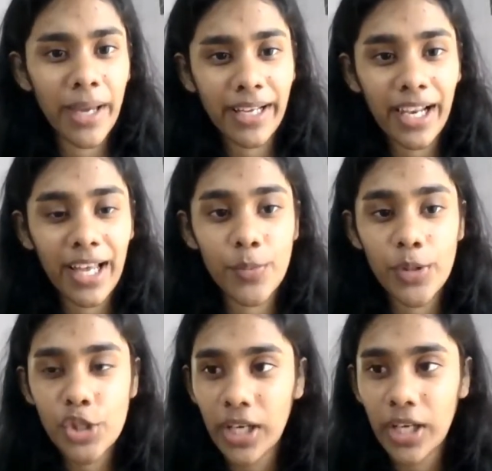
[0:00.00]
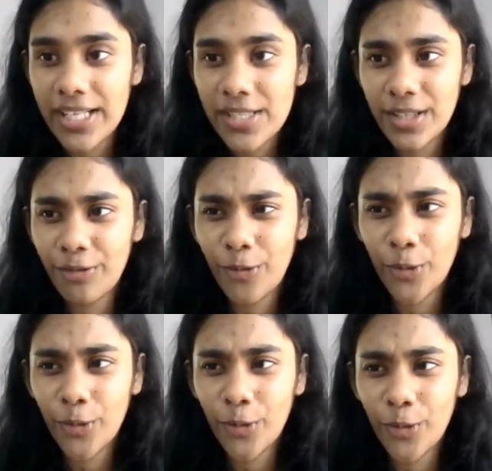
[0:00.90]
class? Which class?
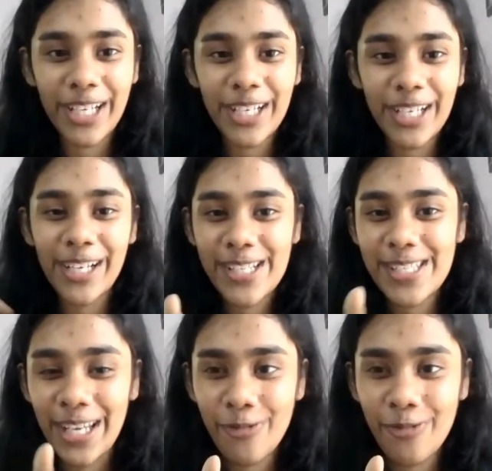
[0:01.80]
I didn't understand.